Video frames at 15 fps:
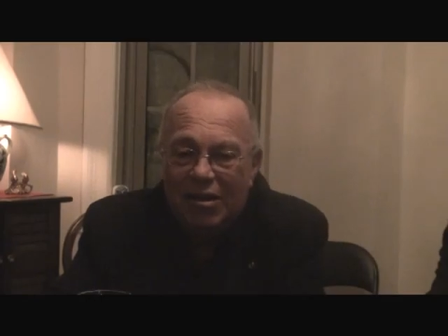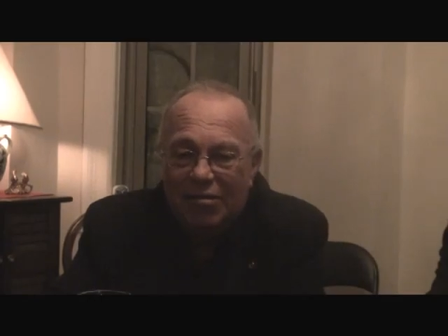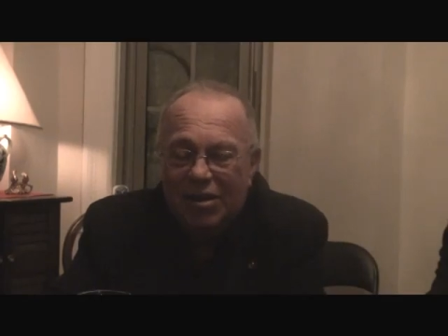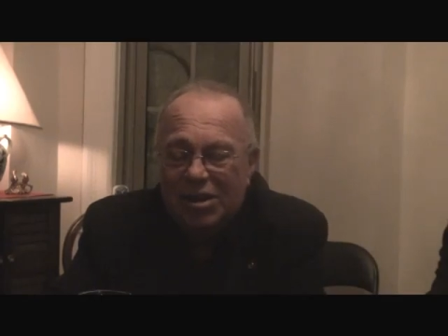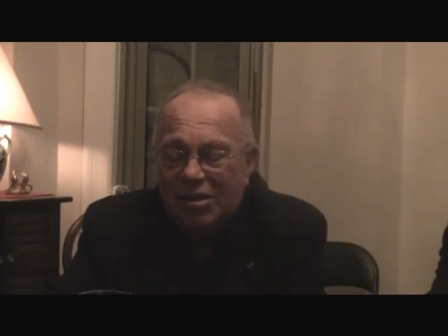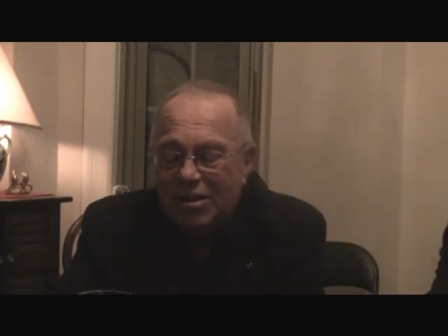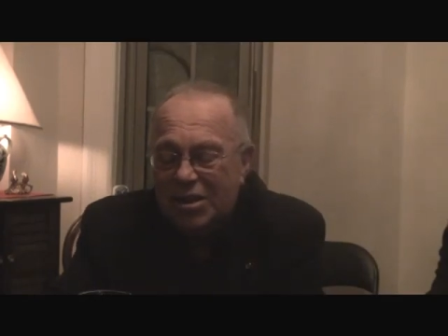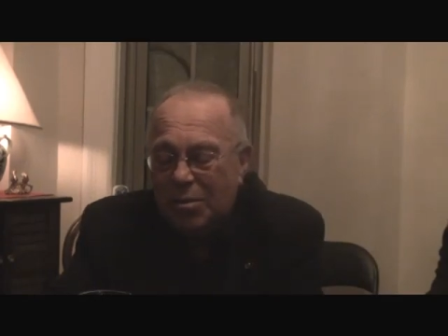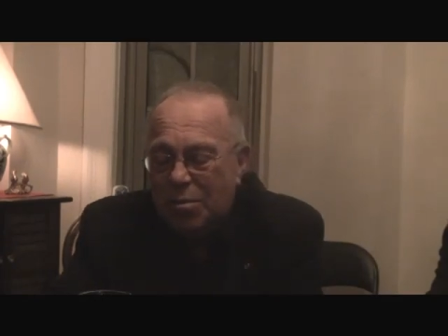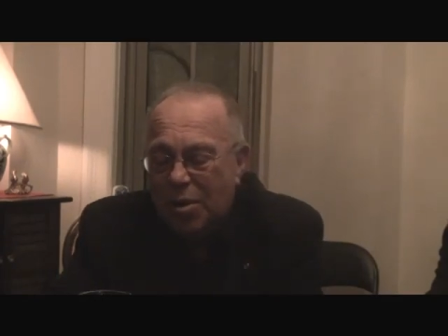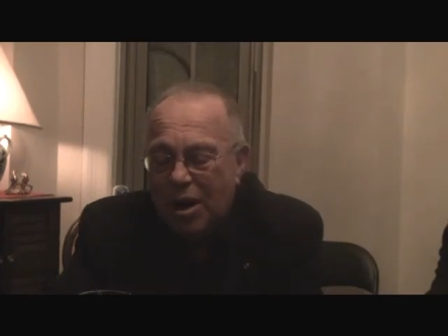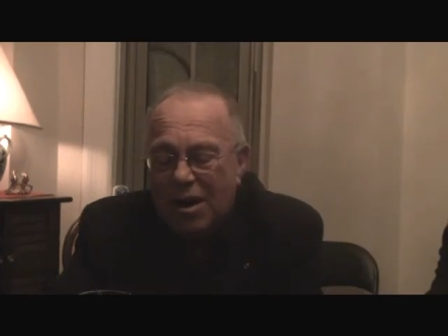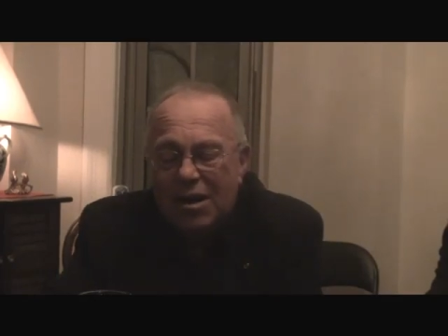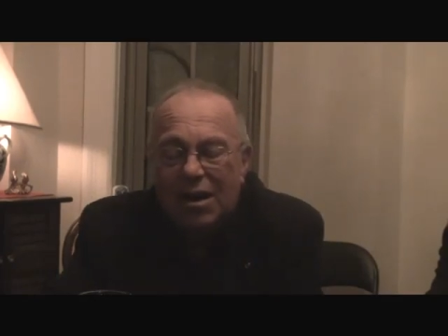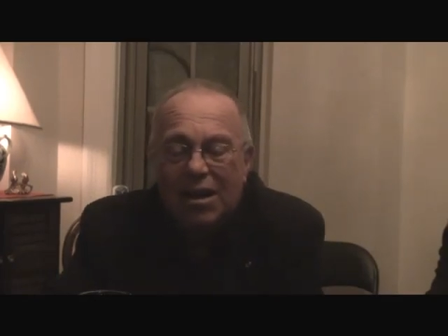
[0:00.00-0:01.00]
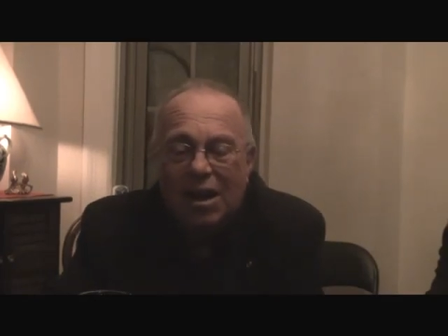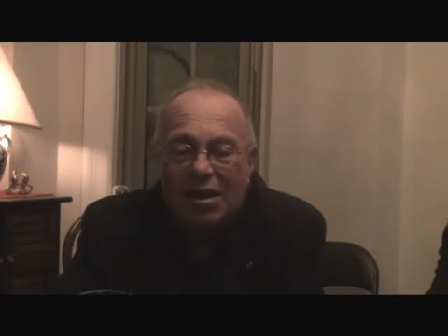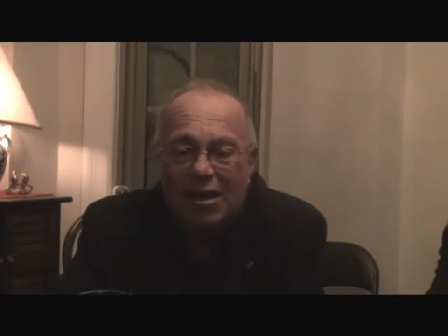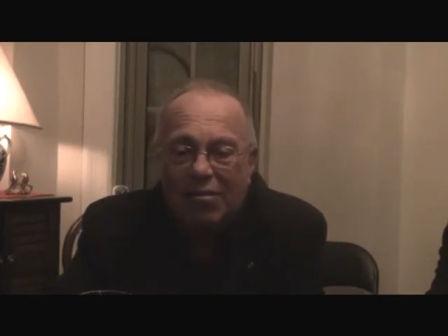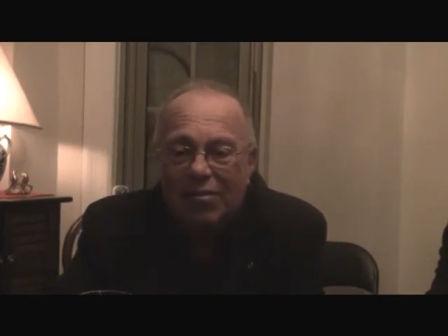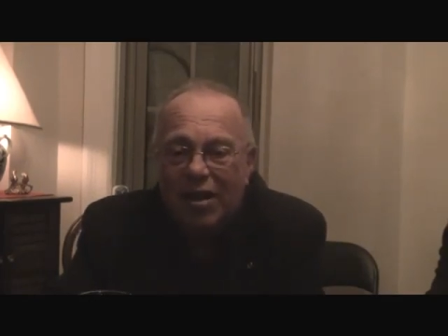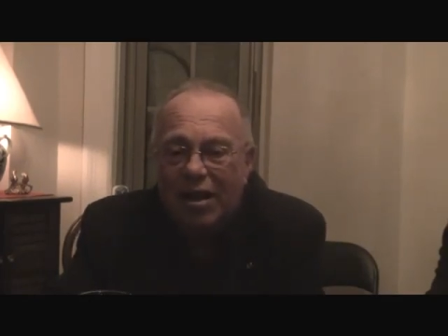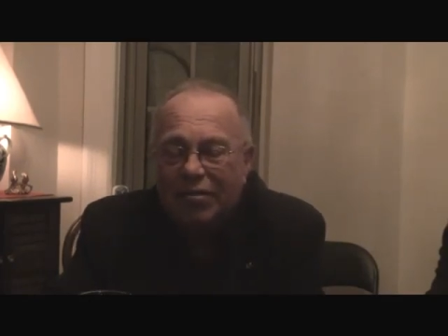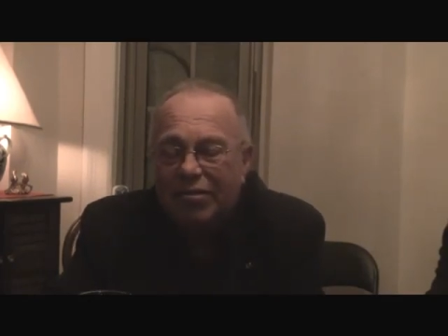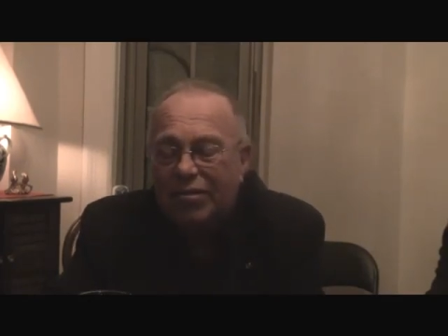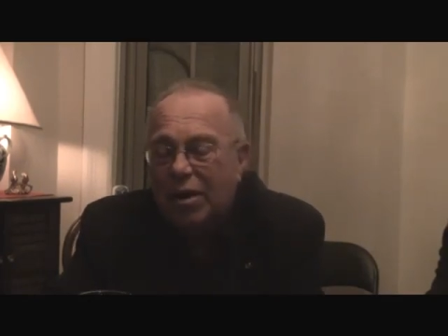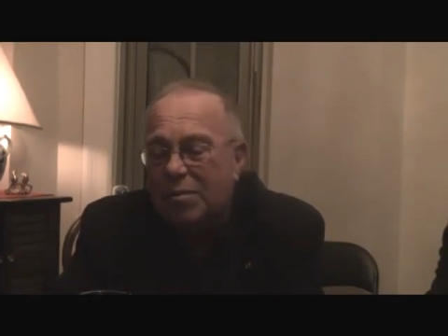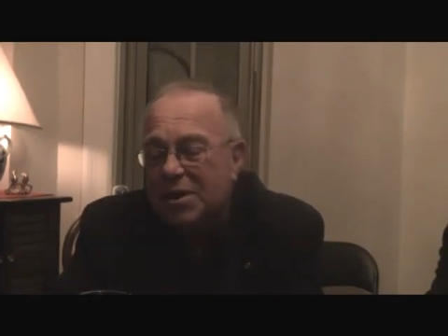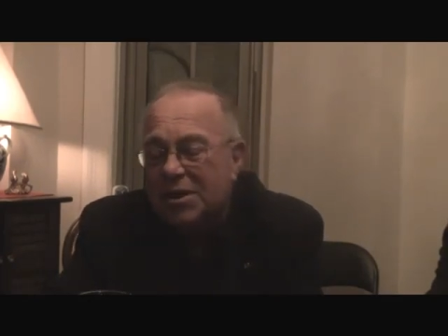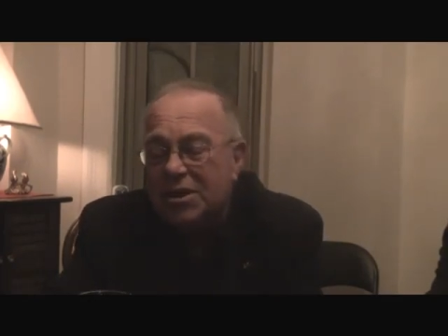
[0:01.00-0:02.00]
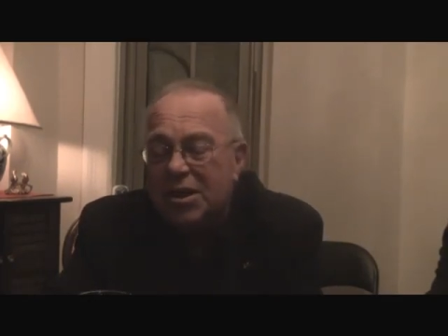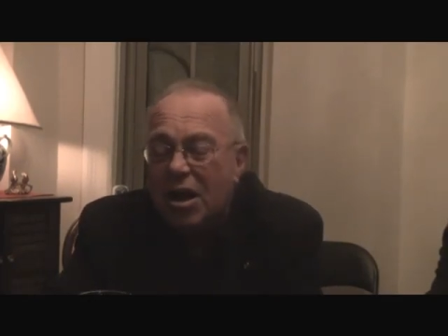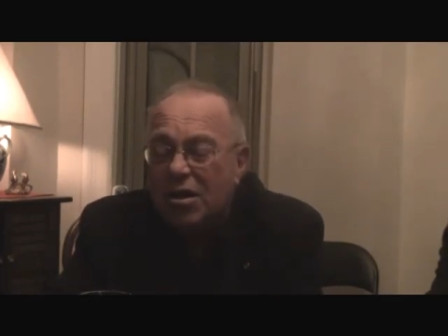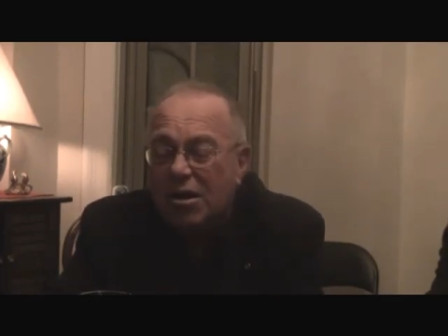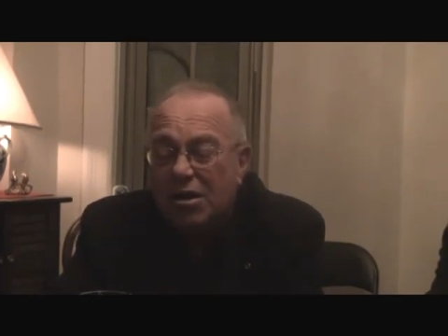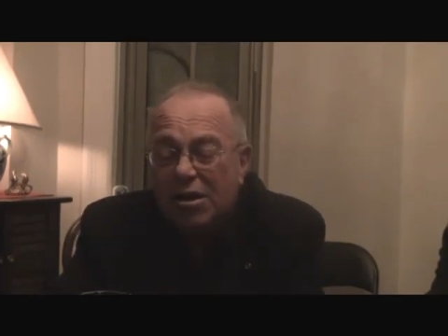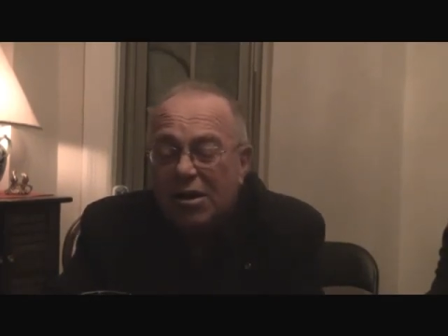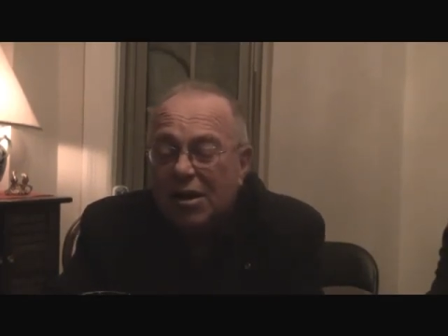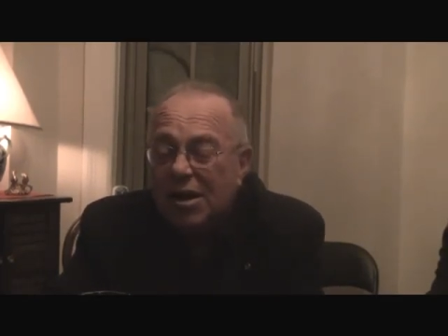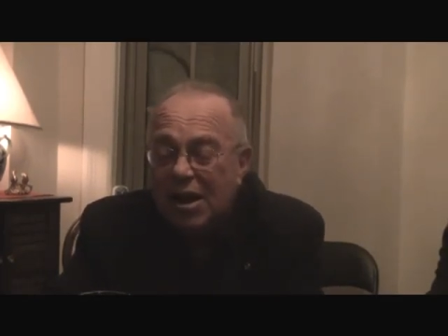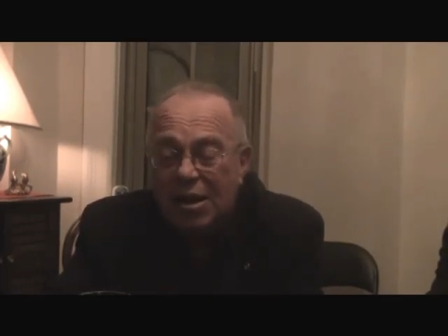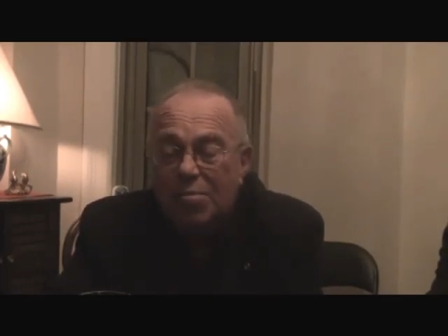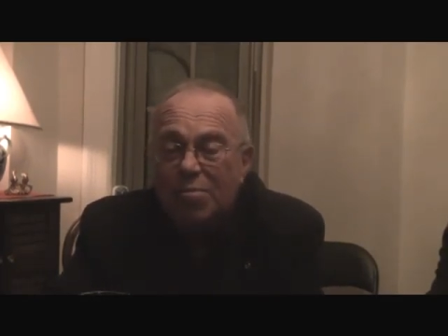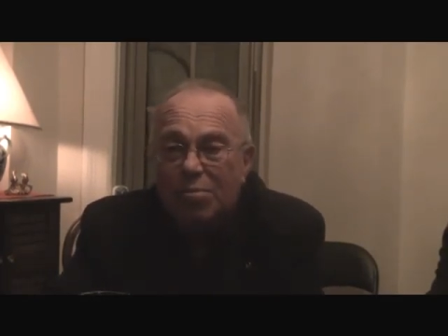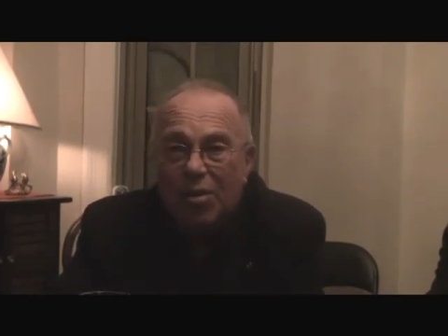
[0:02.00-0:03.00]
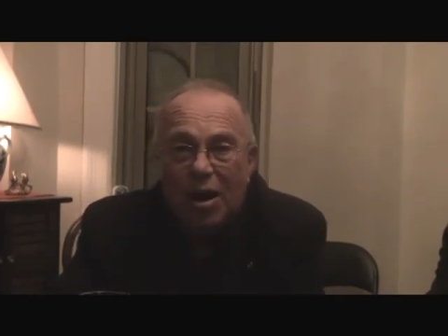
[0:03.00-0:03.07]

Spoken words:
which was a party that evolved from a soccer team,